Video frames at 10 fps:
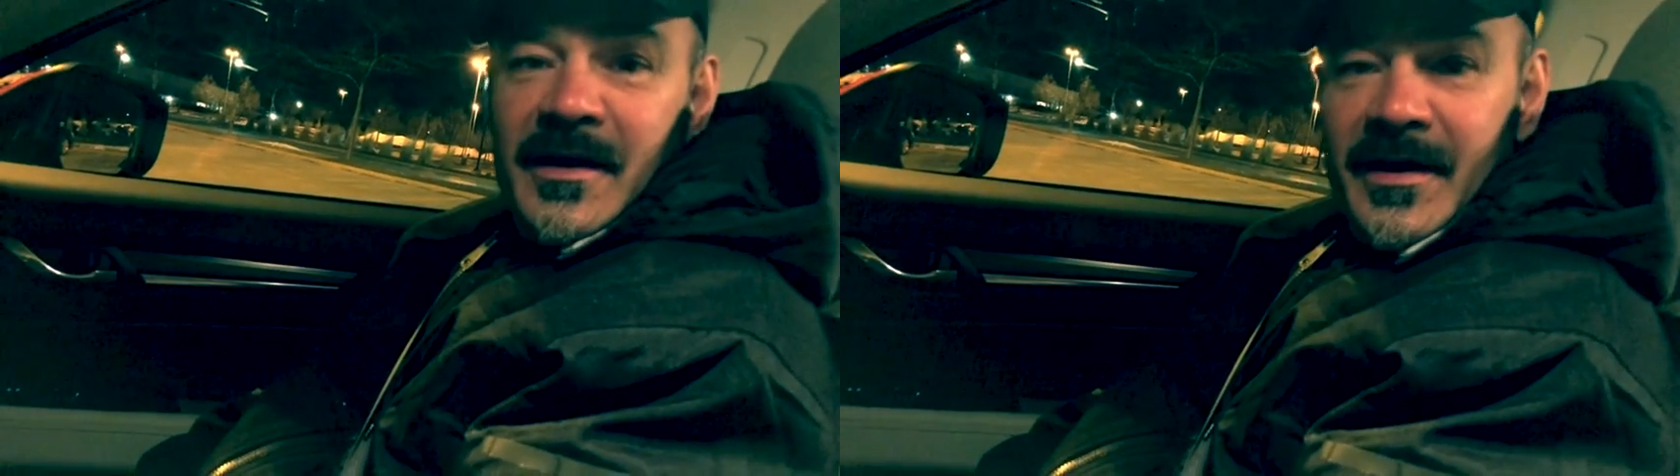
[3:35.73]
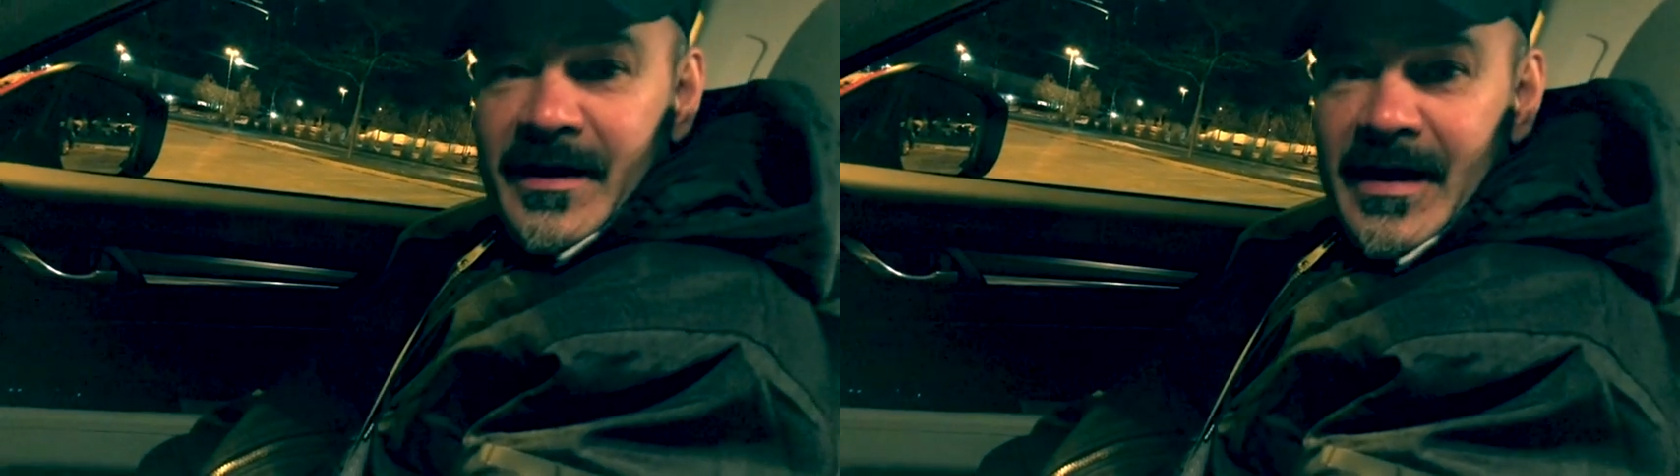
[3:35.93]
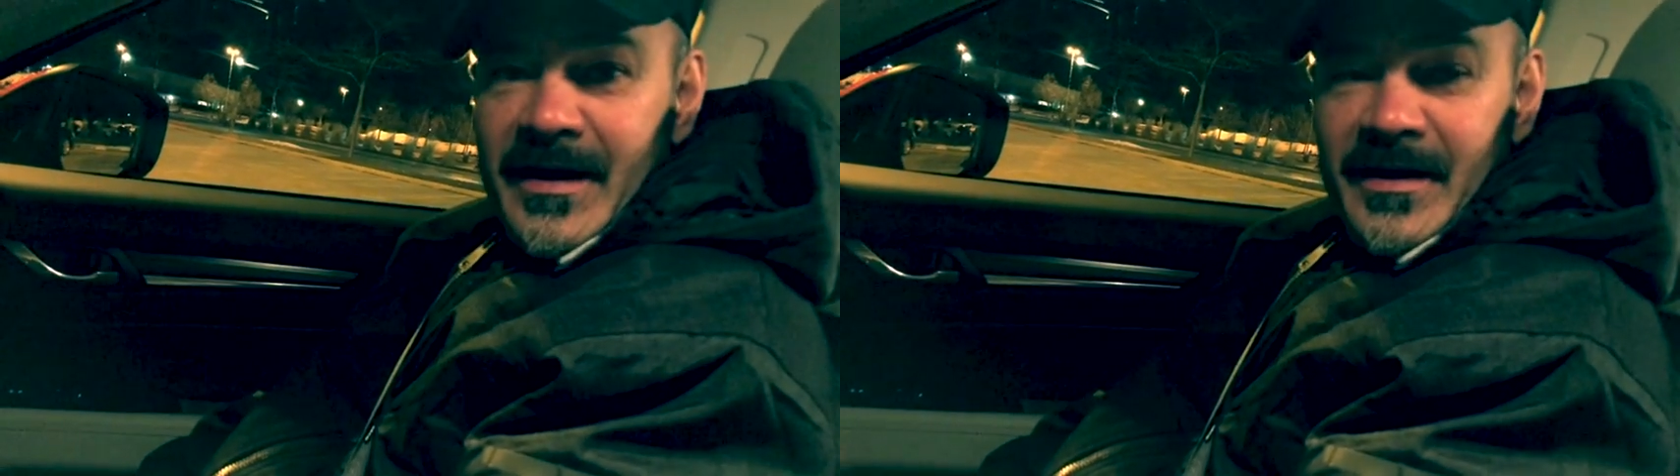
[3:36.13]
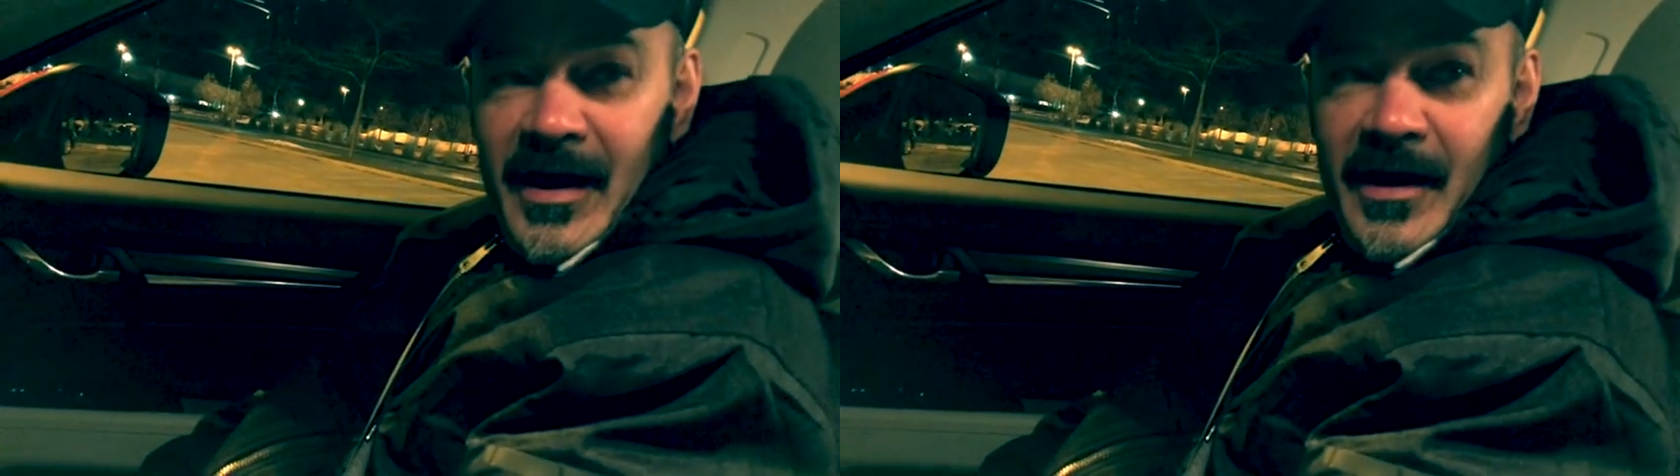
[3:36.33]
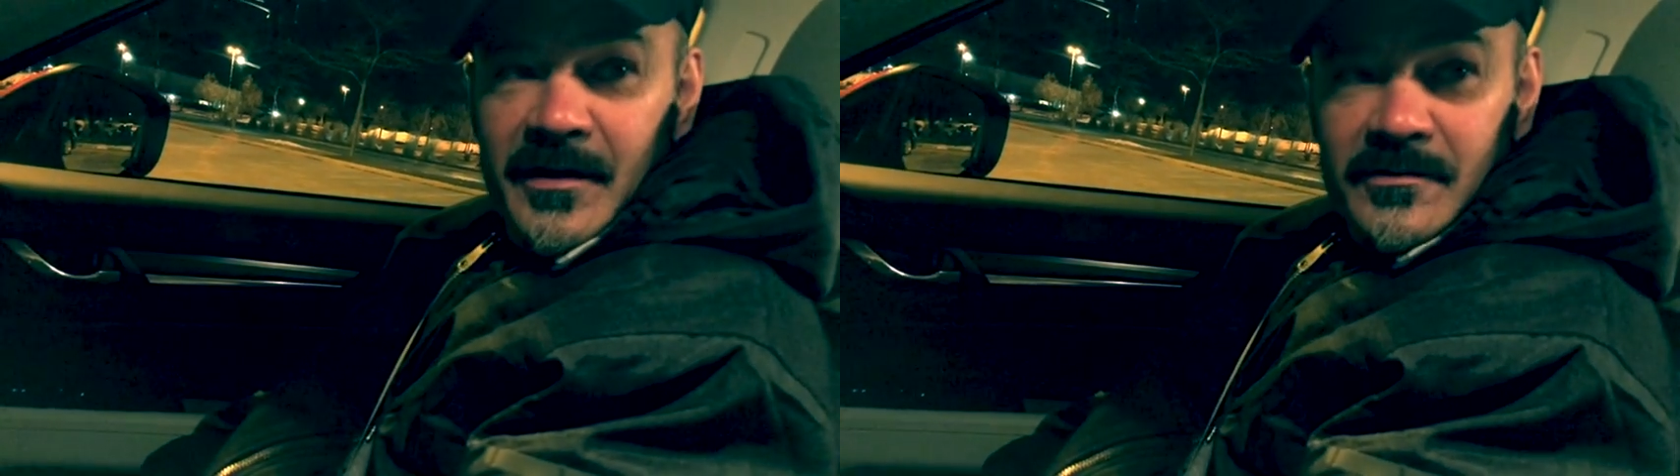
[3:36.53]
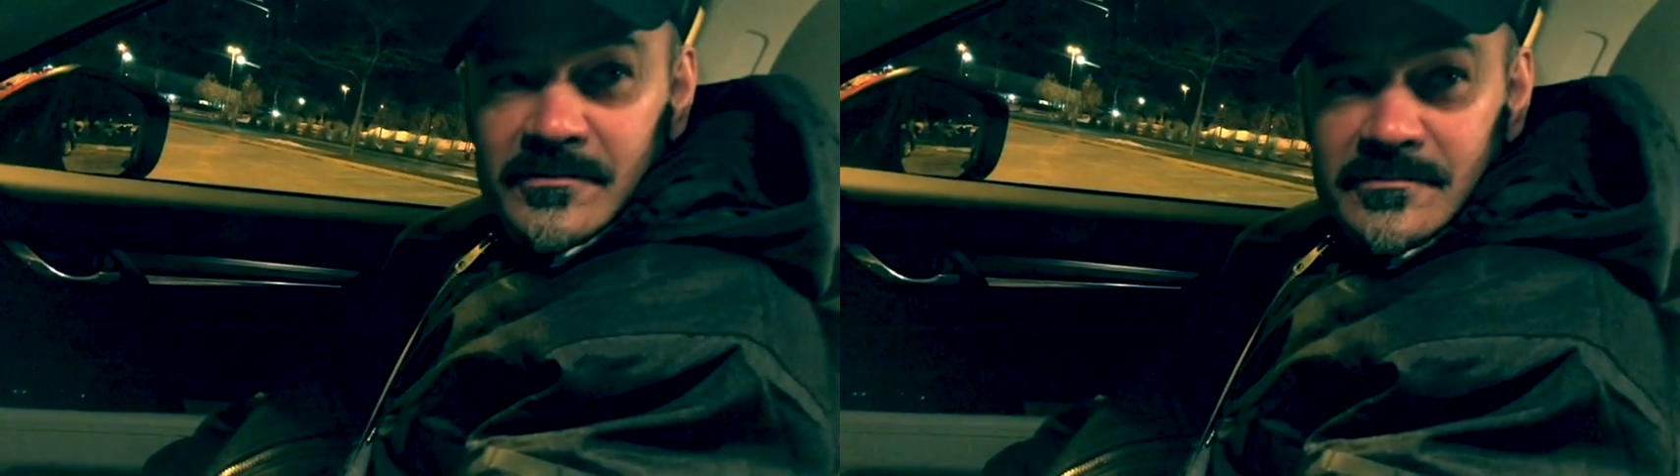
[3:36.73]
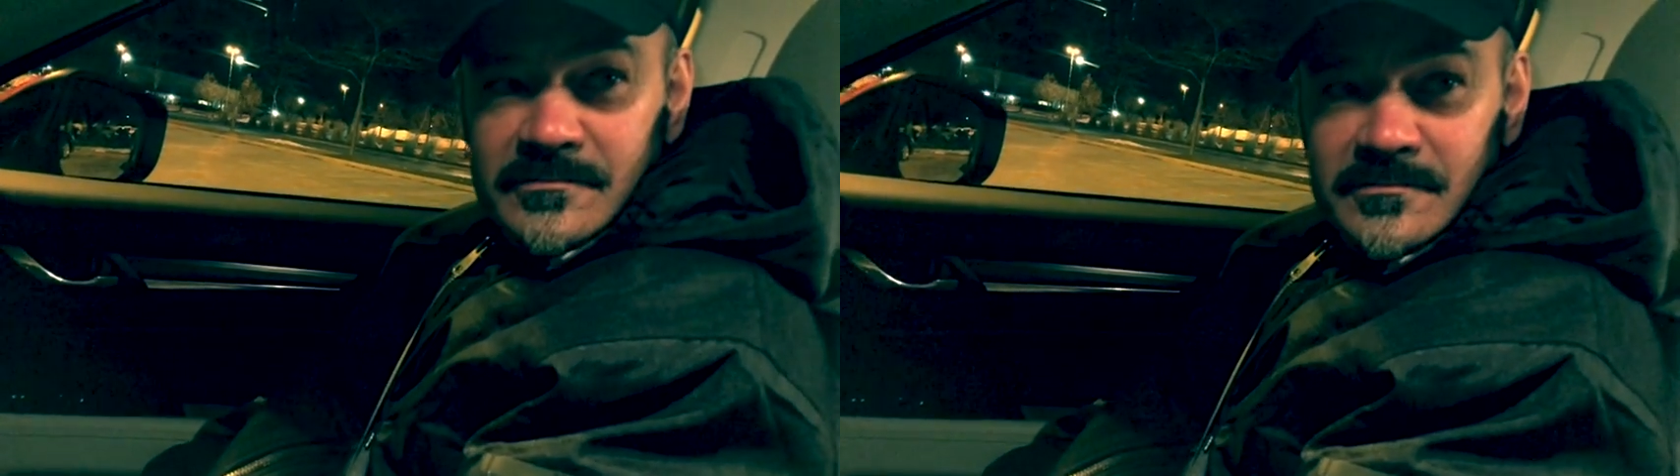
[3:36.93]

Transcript: and I got an A.